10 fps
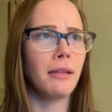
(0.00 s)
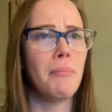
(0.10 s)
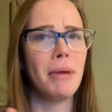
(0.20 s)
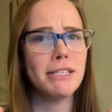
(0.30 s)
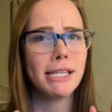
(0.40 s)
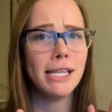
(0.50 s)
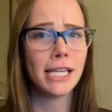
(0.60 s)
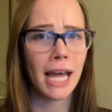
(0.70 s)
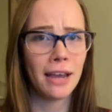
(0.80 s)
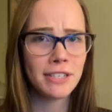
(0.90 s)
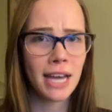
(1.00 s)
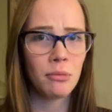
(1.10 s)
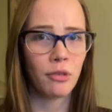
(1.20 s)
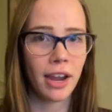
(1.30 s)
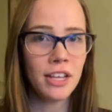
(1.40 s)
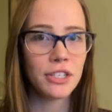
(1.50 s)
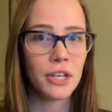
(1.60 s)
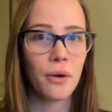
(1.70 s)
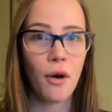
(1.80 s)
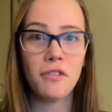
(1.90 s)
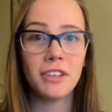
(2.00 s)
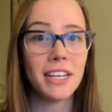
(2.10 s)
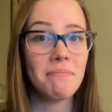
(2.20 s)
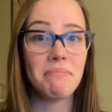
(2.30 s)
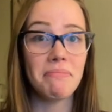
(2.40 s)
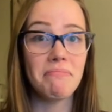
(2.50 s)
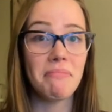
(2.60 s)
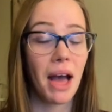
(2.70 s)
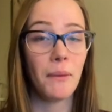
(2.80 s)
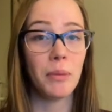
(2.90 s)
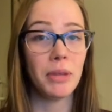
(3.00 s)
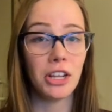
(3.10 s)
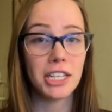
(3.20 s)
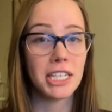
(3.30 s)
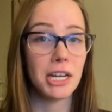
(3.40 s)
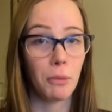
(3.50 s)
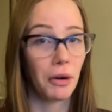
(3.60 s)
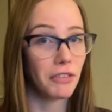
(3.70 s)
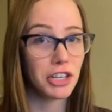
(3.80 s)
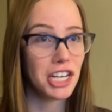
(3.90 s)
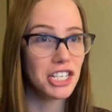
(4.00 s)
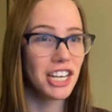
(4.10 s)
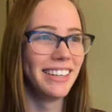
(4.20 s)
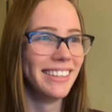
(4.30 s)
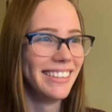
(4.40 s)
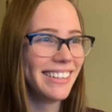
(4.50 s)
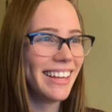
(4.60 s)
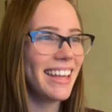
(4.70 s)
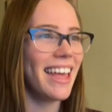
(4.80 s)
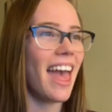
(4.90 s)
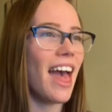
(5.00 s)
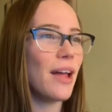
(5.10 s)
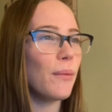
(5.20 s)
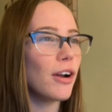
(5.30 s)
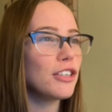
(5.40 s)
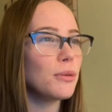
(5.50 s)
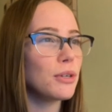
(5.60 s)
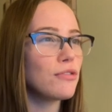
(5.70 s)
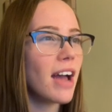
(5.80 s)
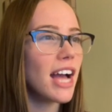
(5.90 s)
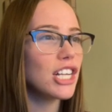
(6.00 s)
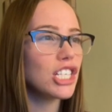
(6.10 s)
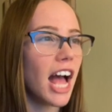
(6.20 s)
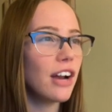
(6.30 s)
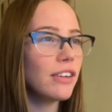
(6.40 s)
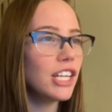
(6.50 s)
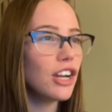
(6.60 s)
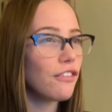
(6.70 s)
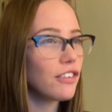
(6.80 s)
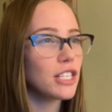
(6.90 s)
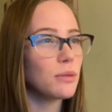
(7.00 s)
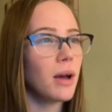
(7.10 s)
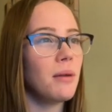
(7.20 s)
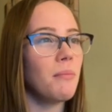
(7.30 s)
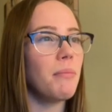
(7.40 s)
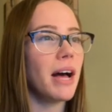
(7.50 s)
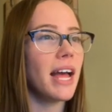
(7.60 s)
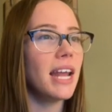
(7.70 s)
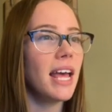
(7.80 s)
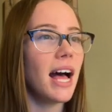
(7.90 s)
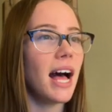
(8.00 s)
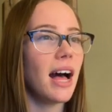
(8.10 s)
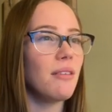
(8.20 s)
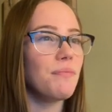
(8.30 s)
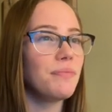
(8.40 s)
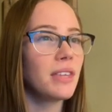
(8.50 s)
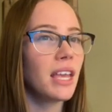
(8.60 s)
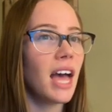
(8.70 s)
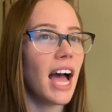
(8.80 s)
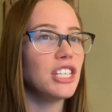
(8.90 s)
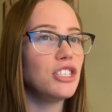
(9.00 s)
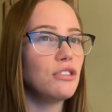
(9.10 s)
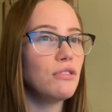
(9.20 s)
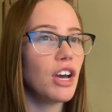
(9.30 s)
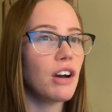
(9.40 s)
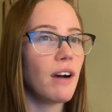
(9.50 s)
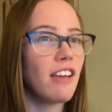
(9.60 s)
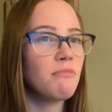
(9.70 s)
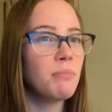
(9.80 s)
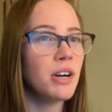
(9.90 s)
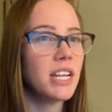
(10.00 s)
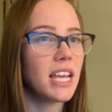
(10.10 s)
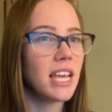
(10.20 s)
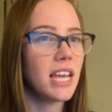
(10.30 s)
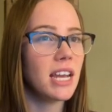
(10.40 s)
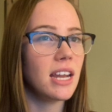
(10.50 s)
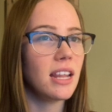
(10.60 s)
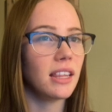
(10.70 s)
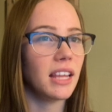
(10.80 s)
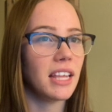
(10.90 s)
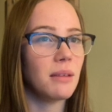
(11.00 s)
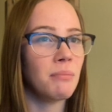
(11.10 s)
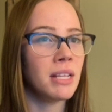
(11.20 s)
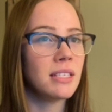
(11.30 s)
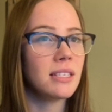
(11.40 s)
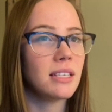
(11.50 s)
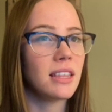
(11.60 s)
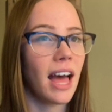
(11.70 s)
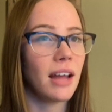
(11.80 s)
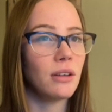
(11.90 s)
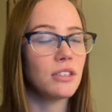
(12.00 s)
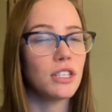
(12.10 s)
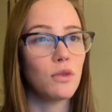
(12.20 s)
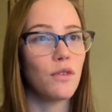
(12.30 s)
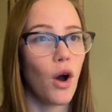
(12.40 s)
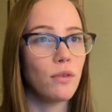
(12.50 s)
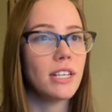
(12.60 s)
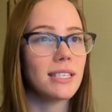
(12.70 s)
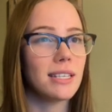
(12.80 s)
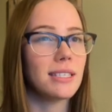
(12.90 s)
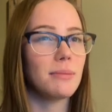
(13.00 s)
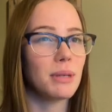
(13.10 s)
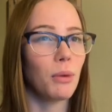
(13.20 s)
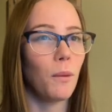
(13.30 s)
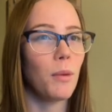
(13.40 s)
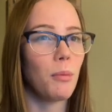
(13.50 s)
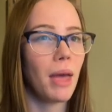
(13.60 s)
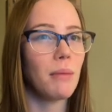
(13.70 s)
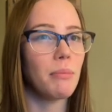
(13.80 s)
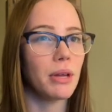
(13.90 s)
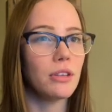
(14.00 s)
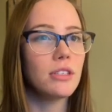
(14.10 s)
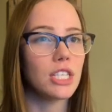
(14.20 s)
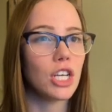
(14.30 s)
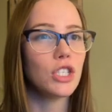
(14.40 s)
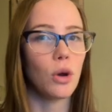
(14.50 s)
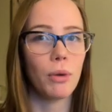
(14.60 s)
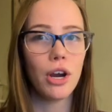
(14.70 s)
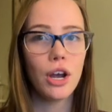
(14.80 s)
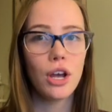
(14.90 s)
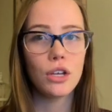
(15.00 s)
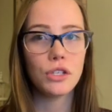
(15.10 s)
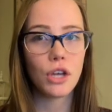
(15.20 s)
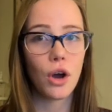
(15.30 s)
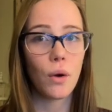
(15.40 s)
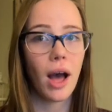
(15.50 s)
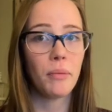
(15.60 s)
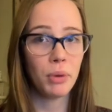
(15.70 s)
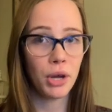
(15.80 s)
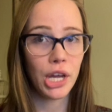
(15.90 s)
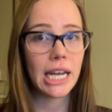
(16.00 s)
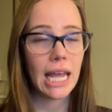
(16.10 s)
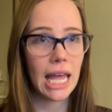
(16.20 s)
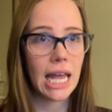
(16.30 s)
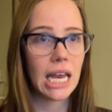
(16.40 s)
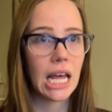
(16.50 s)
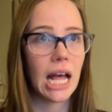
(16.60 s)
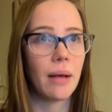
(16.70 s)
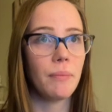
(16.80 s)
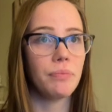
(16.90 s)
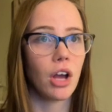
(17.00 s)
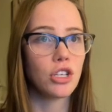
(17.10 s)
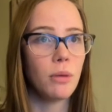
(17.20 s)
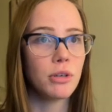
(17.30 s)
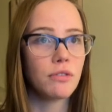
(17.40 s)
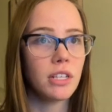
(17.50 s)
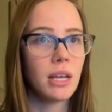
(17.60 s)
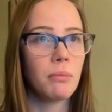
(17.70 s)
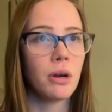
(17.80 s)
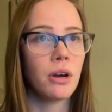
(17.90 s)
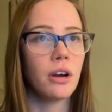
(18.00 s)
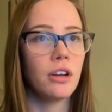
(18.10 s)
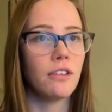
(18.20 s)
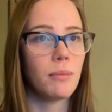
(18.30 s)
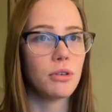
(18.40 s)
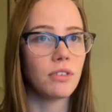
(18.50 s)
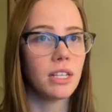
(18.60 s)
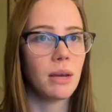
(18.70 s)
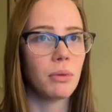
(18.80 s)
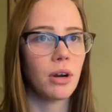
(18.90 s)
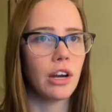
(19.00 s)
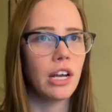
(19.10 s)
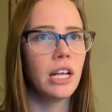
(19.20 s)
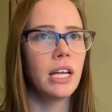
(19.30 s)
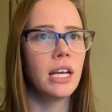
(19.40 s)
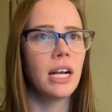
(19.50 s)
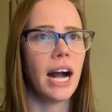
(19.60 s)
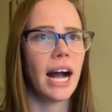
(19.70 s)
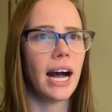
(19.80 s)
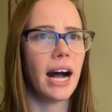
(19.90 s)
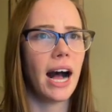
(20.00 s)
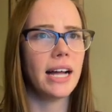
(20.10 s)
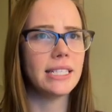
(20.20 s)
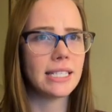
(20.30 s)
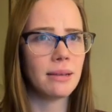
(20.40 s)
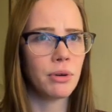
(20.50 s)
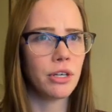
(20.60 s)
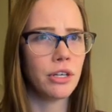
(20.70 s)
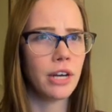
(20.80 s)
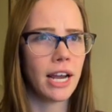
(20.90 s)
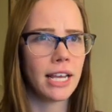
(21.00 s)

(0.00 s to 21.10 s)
basically a lifetime rate, so hopefully that will be locked in and won't ever change. And water, sewer, trash, I don't really know for this one, but I do know I've put in like the months that, since we've owned it since September, we've been paying bills since October. So I put in October's real number, November's real number, December, I